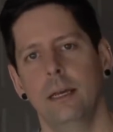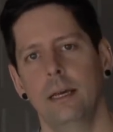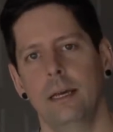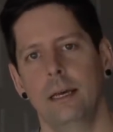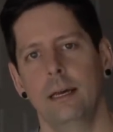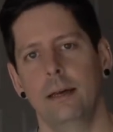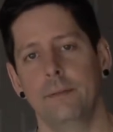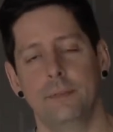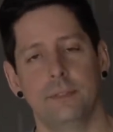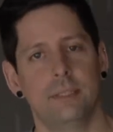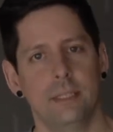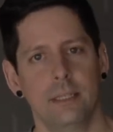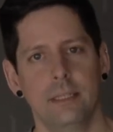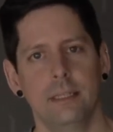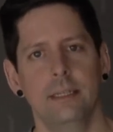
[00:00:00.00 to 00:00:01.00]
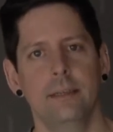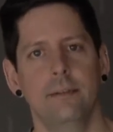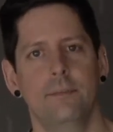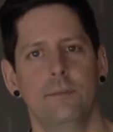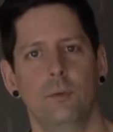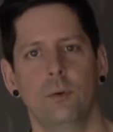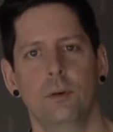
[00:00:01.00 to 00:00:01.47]
a facility
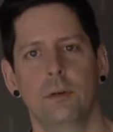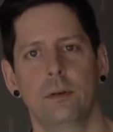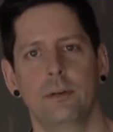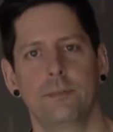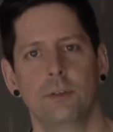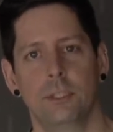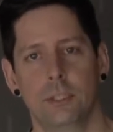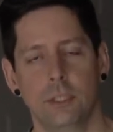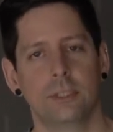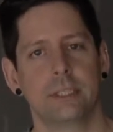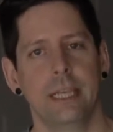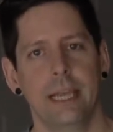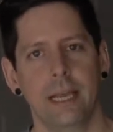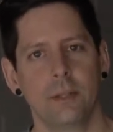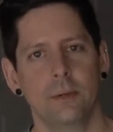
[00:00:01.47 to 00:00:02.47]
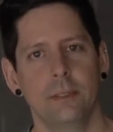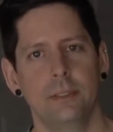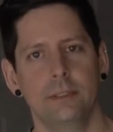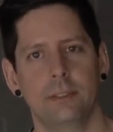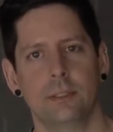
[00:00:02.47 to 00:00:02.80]
for church gatherings.